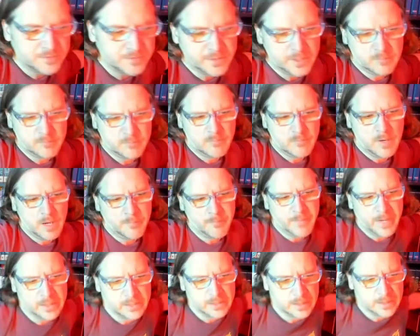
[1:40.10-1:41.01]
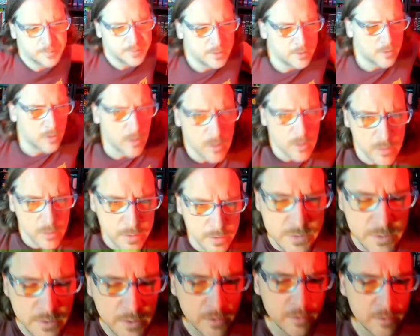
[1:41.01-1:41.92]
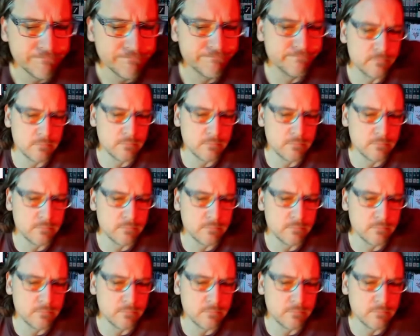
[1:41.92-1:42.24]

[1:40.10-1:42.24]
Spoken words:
think Manly P. Hall is a